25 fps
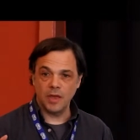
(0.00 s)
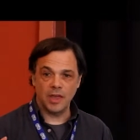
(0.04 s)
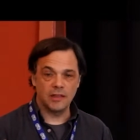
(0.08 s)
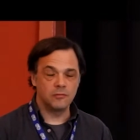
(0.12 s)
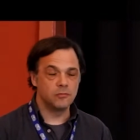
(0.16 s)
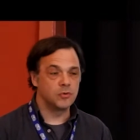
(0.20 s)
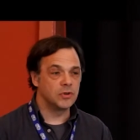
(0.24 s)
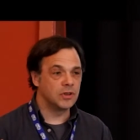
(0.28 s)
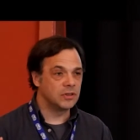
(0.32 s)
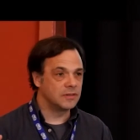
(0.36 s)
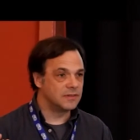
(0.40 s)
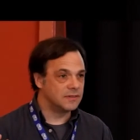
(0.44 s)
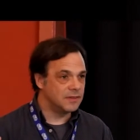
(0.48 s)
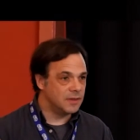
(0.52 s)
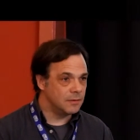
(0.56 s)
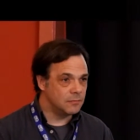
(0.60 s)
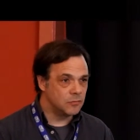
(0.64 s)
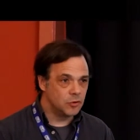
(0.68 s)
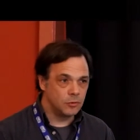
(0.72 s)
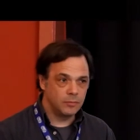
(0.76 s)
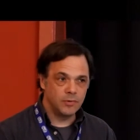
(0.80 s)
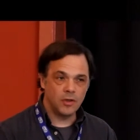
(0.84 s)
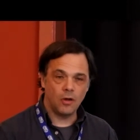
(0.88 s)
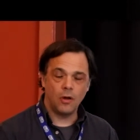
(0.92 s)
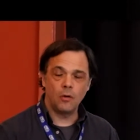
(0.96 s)
and we seem
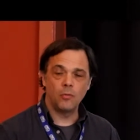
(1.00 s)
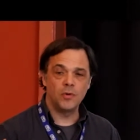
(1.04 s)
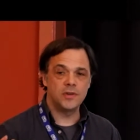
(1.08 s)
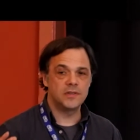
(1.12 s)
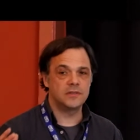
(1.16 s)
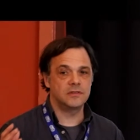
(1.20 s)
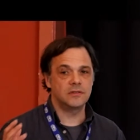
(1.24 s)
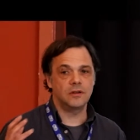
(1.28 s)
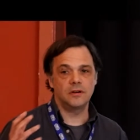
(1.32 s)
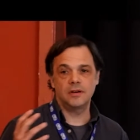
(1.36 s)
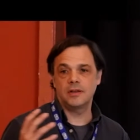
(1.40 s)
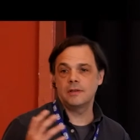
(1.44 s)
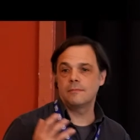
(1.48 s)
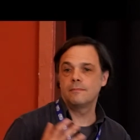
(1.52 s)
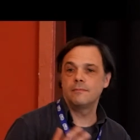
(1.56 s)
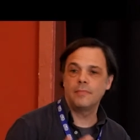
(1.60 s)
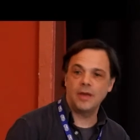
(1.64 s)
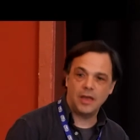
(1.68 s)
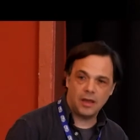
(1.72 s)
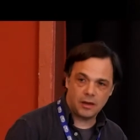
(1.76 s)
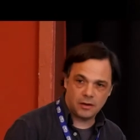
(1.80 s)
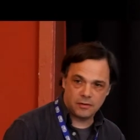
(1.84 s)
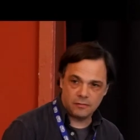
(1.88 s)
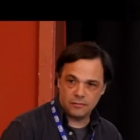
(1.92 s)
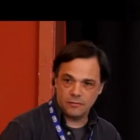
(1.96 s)
to be always starting
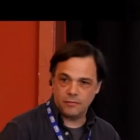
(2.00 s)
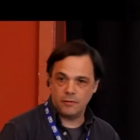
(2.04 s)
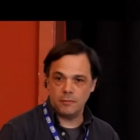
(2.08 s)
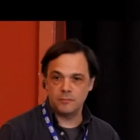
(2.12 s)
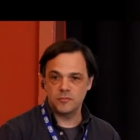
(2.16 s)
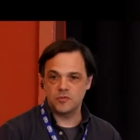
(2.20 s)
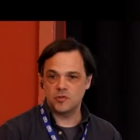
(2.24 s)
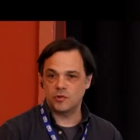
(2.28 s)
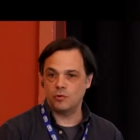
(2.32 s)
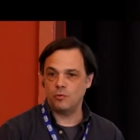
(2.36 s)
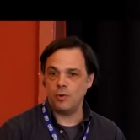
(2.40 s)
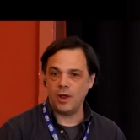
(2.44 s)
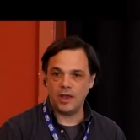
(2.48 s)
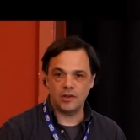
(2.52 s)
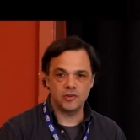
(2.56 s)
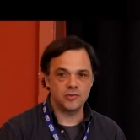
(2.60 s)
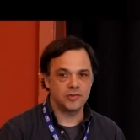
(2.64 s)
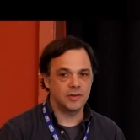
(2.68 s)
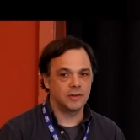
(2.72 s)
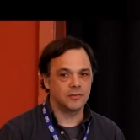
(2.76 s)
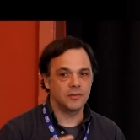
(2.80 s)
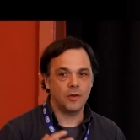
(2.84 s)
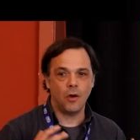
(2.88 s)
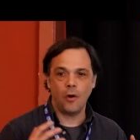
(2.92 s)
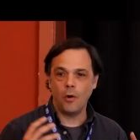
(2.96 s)
back from scratch.
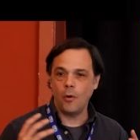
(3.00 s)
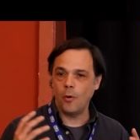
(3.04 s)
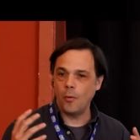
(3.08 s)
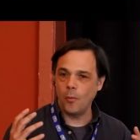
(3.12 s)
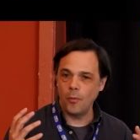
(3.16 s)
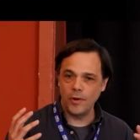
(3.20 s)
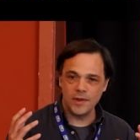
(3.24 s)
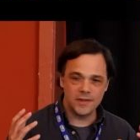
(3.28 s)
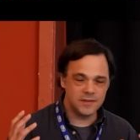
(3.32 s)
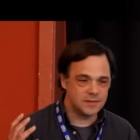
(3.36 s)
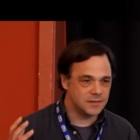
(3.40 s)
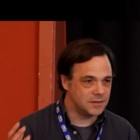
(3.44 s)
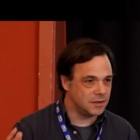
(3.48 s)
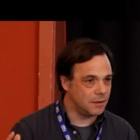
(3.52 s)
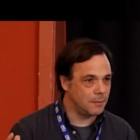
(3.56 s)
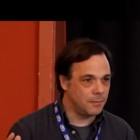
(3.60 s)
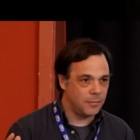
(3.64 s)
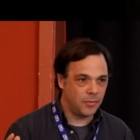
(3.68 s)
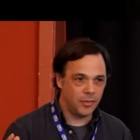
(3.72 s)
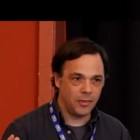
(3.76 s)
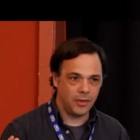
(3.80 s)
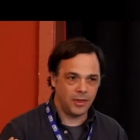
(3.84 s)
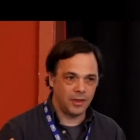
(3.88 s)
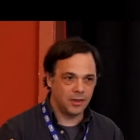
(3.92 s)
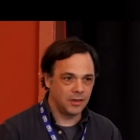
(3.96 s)
There's always
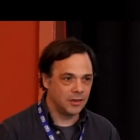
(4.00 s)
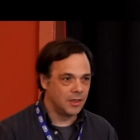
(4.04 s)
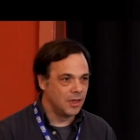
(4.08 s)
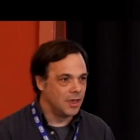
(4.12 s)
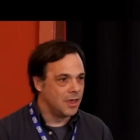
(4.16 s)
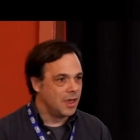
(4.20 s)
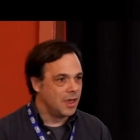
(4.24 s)
something,